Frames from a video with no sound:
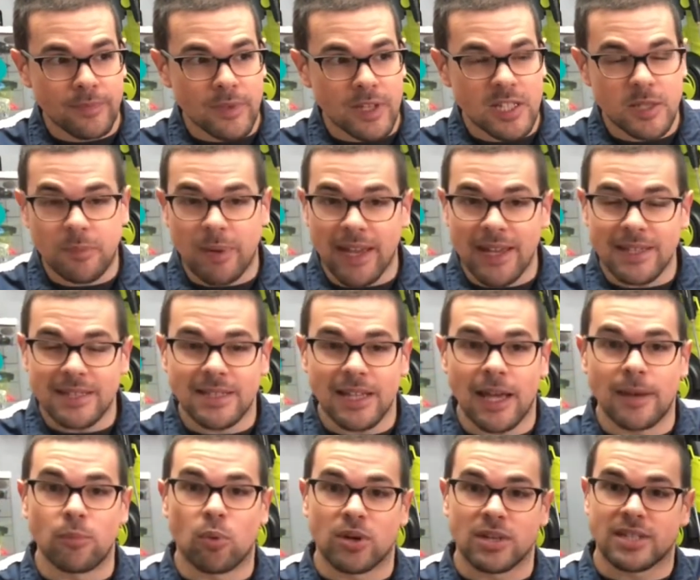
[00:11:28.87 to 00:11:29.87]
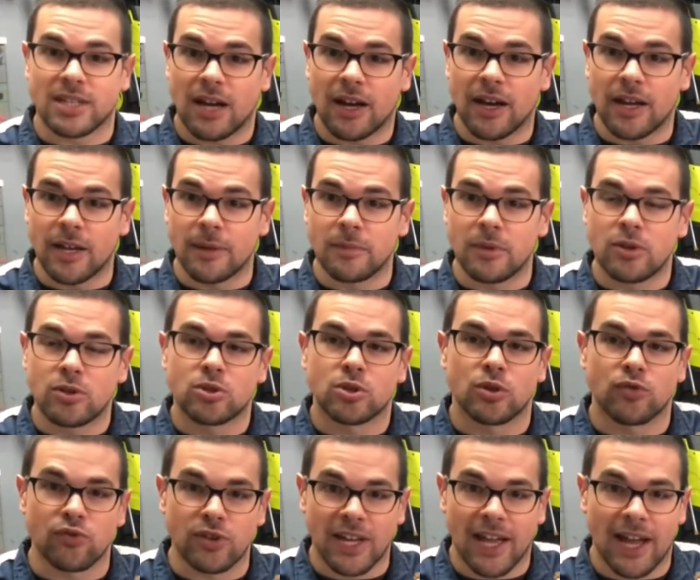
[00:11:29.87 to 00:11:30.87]
space and more time
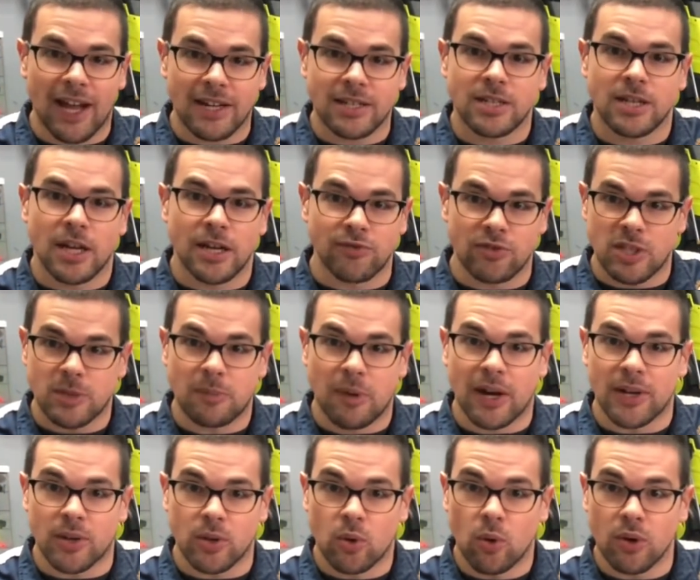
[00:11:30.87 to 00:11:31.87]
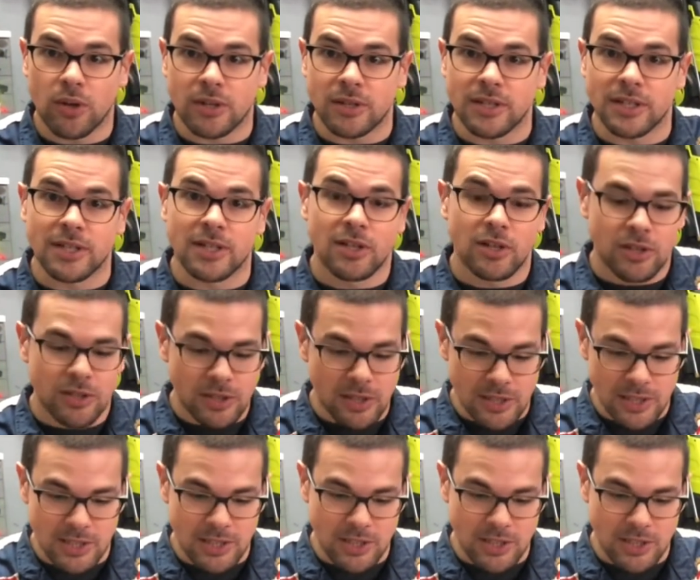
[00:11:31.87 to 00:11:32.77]
to react and respond accordingly to the